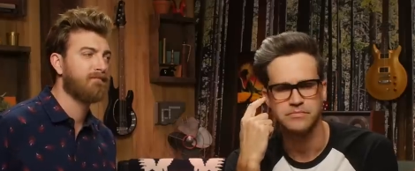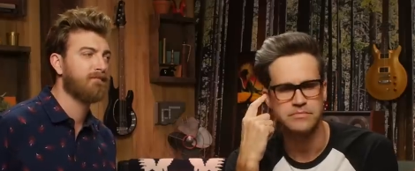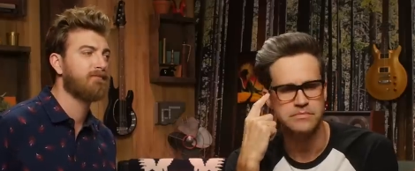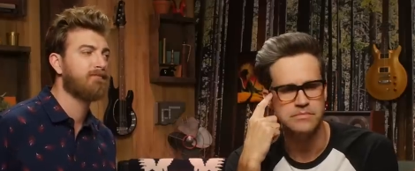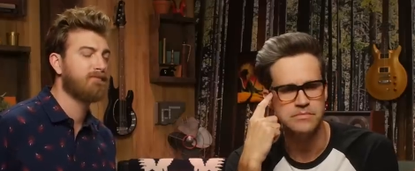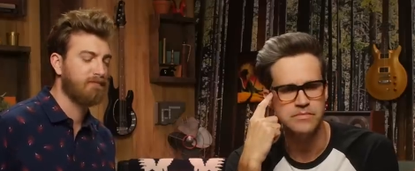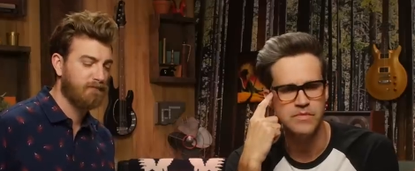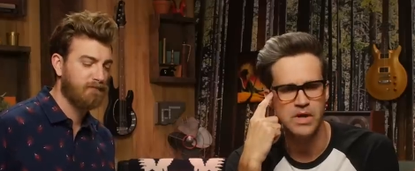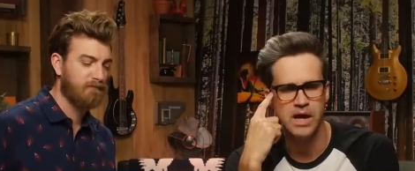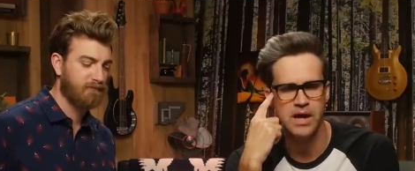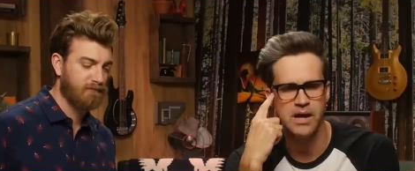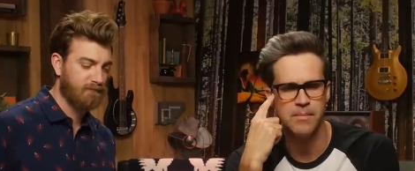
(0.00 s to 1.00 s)
Speaker 1: Mm.
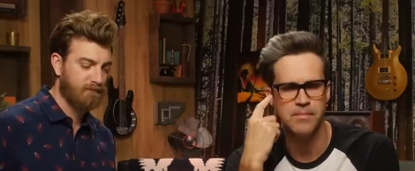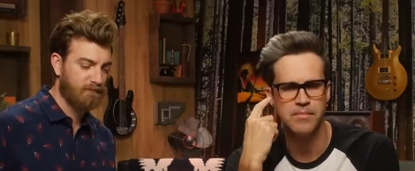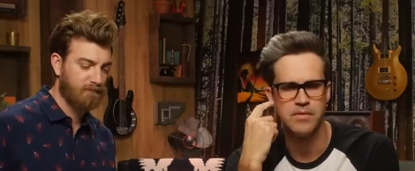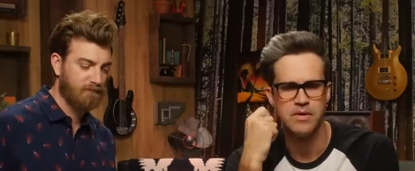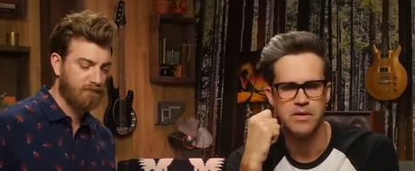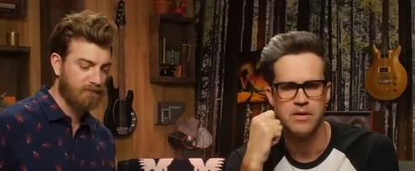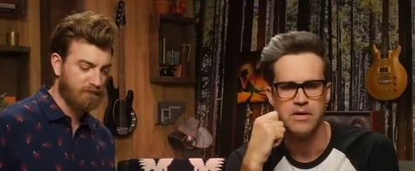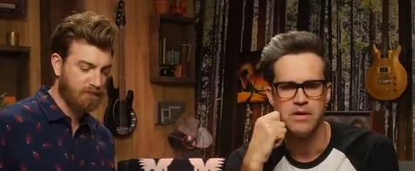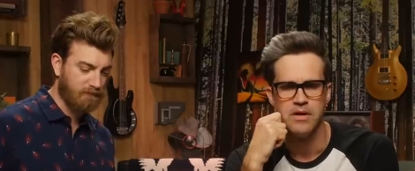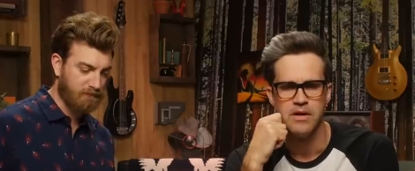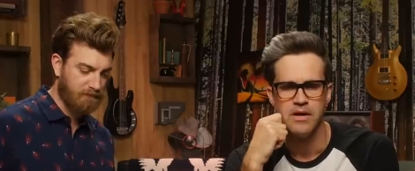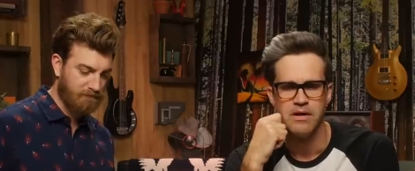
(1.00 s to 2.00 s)
Um,
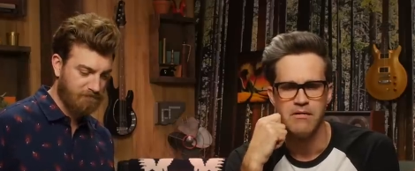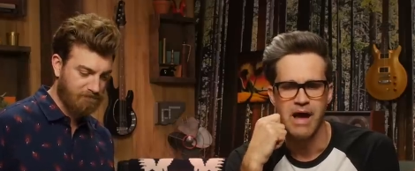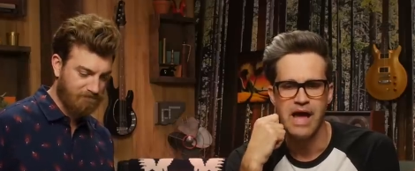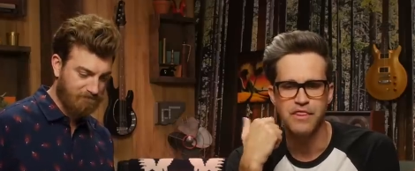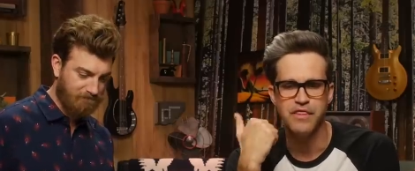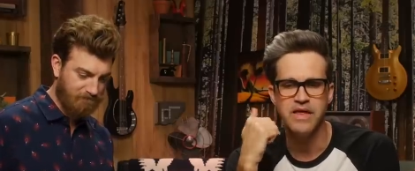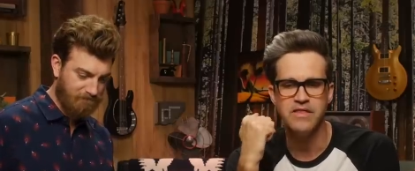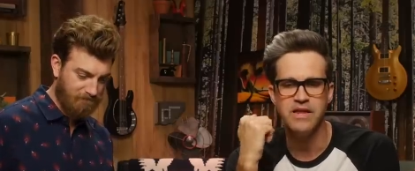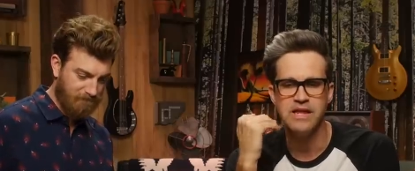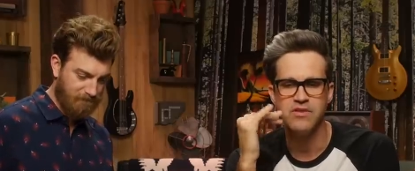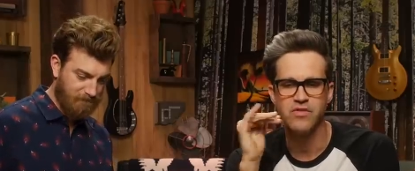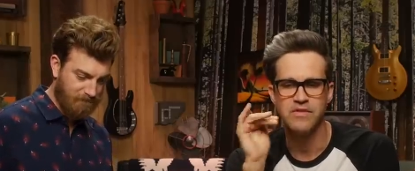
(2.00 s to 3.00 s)
I think that
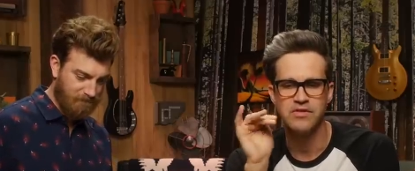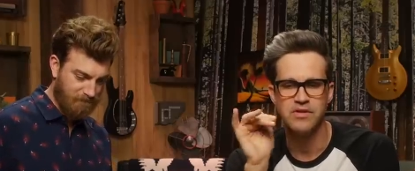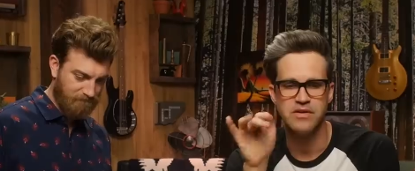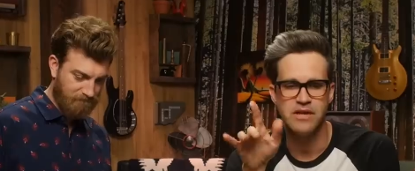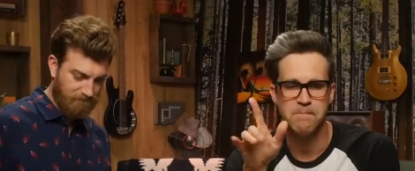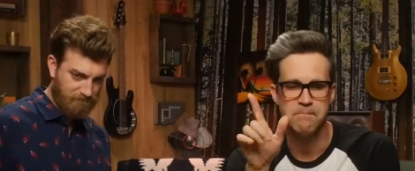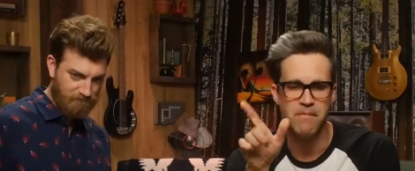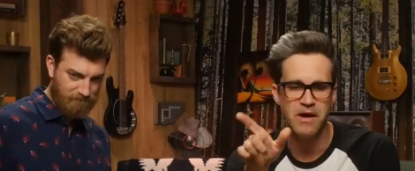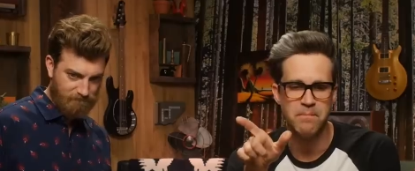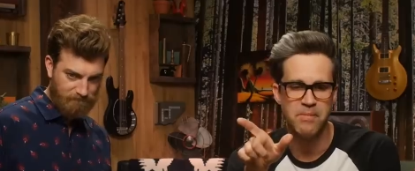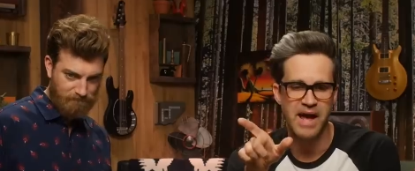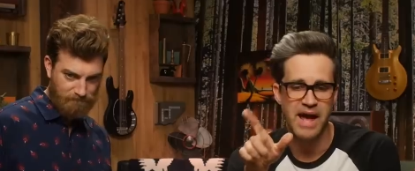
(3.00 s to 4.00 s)
he drives in a deep
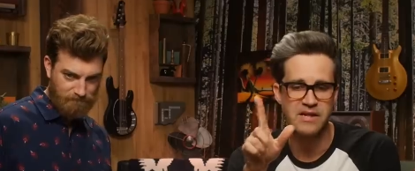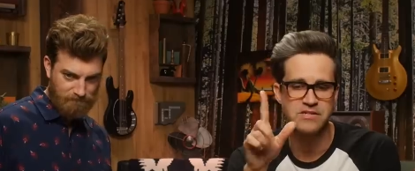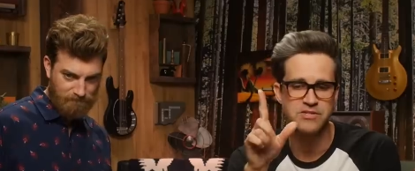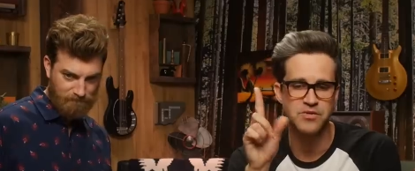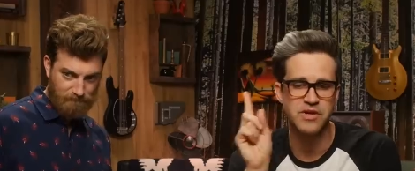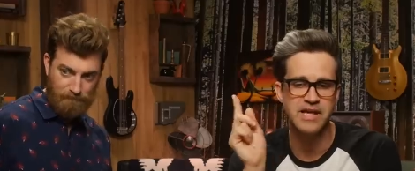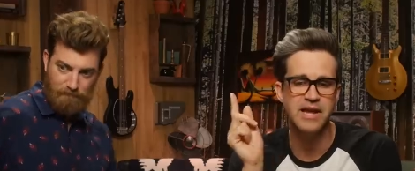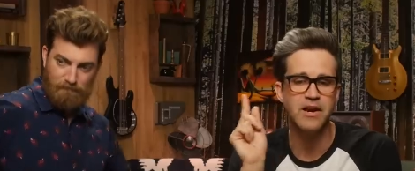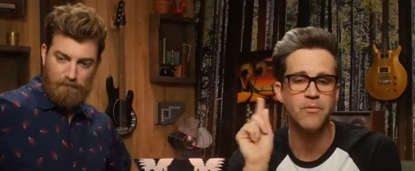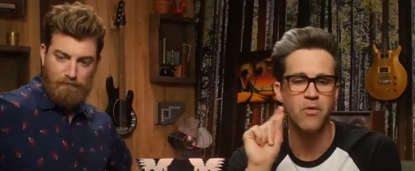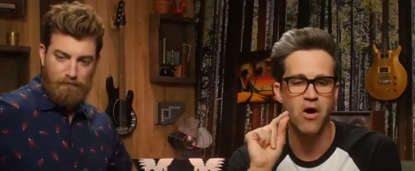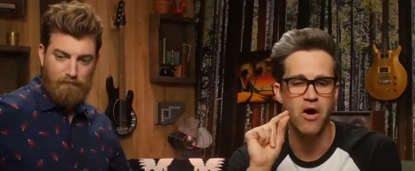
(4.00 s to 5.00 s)
mud patch, so to get it
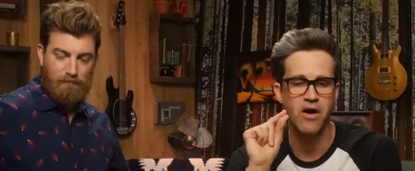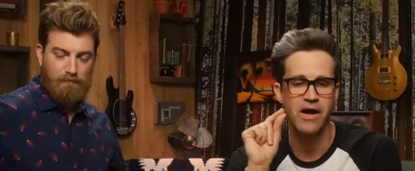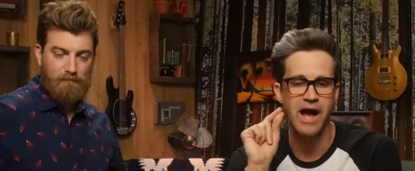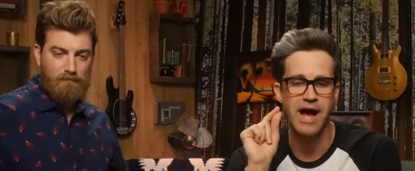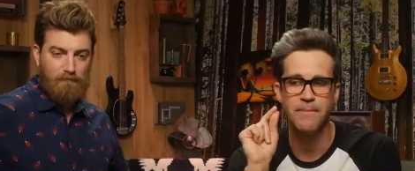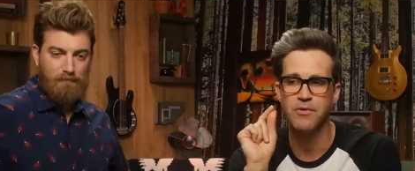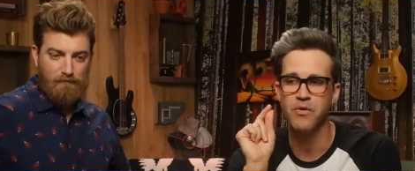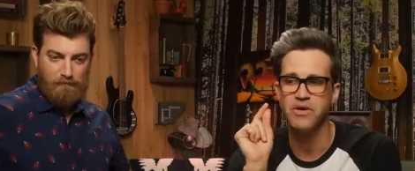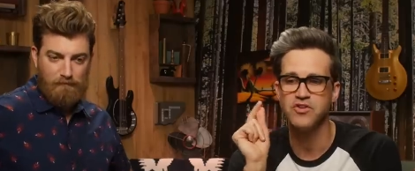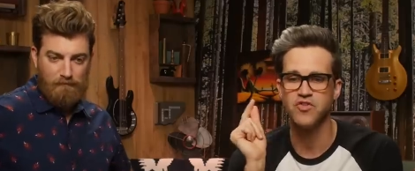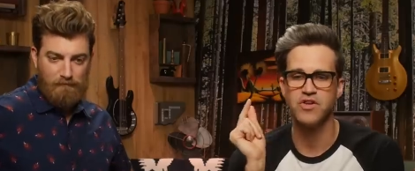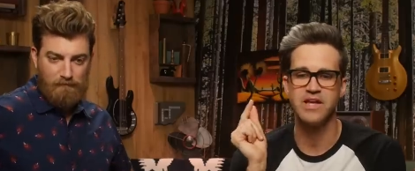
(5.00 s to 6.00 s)
wrong, I'm going
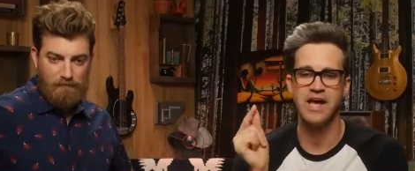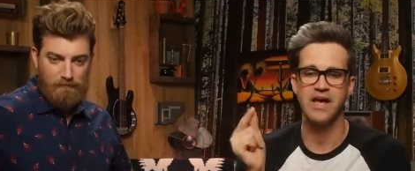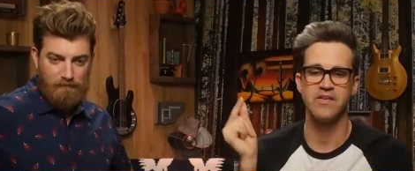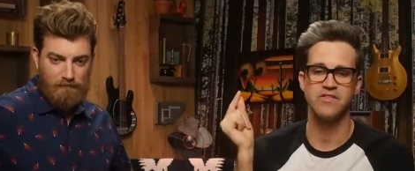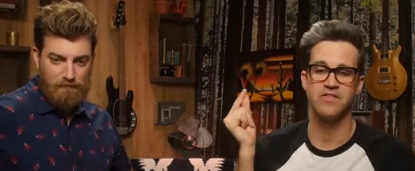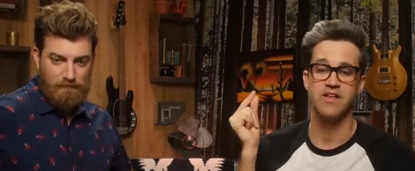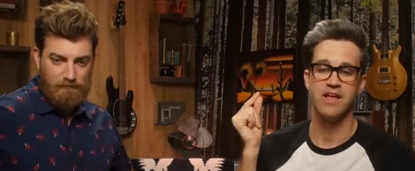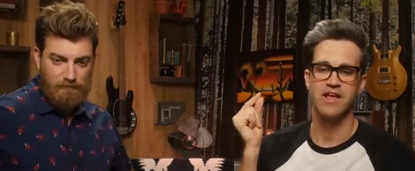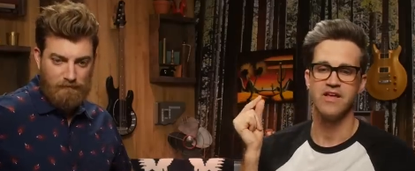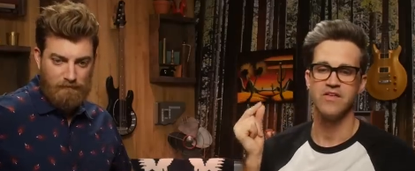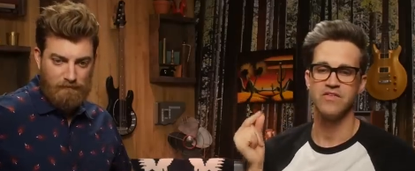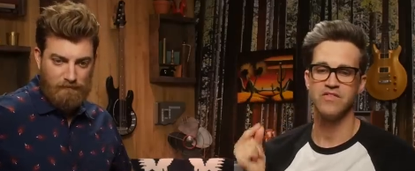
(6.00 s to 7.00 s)
to guess
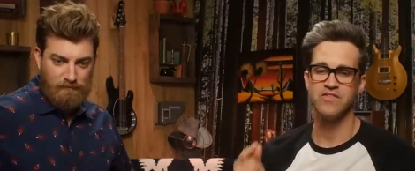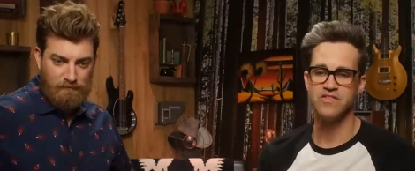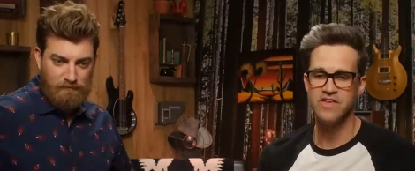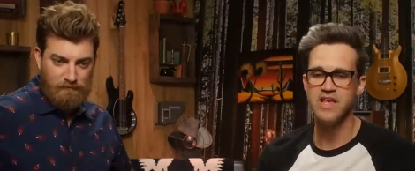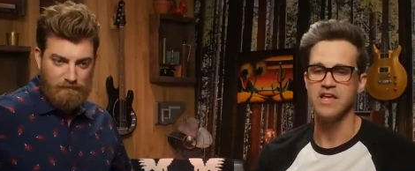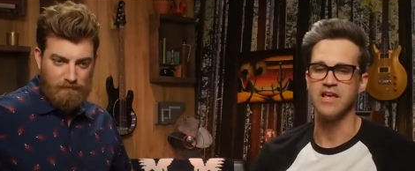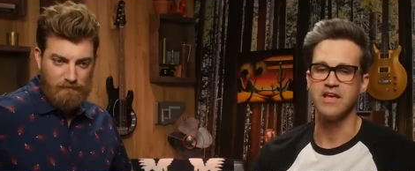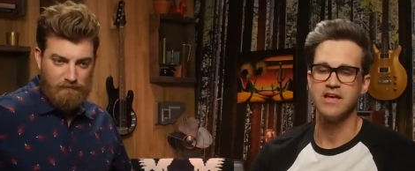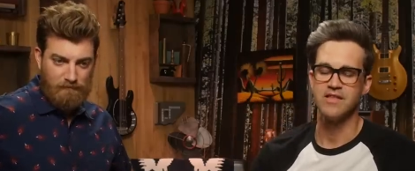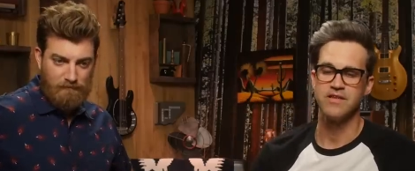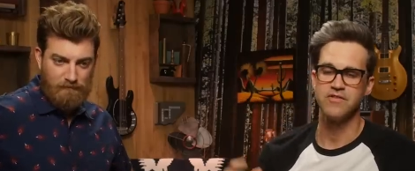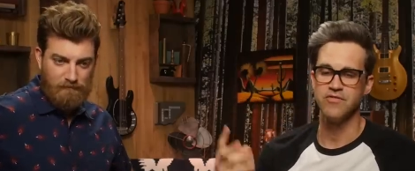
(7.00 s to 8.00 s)
C,
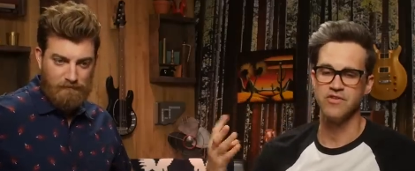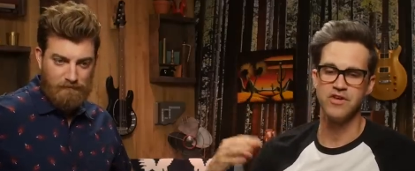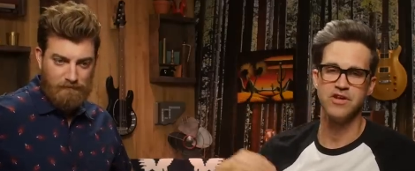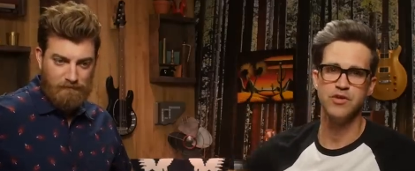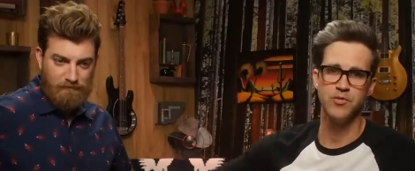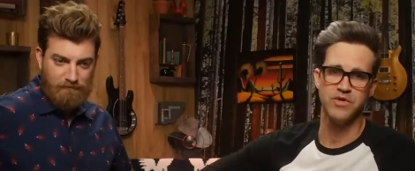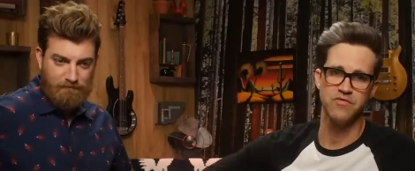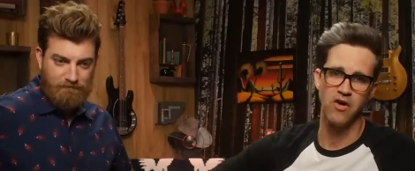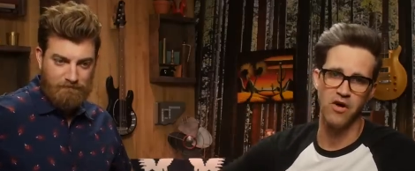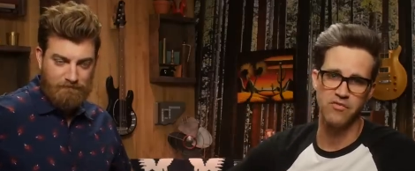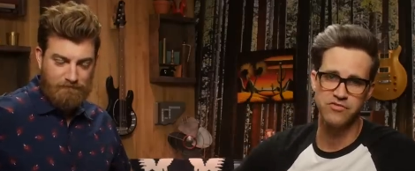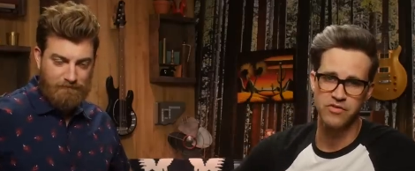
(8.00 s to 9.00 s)
that there's a canoe
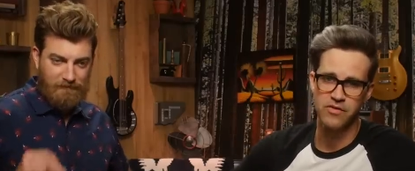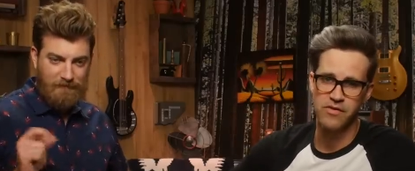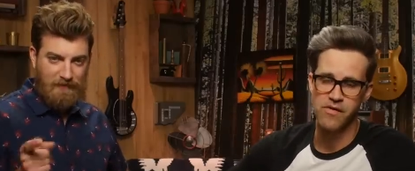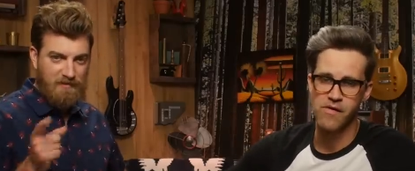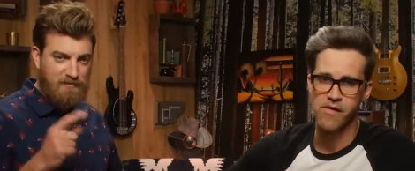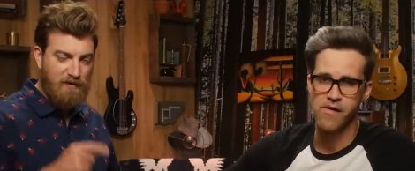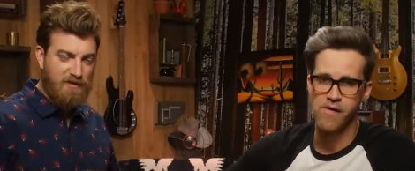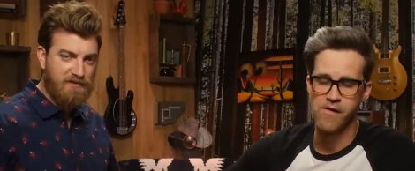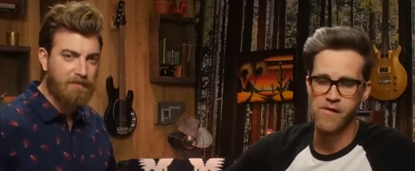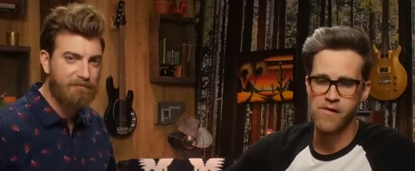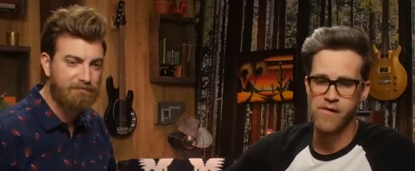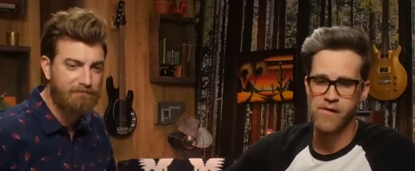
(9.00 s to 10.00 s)
involved. Let's watch it.
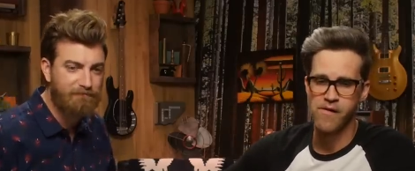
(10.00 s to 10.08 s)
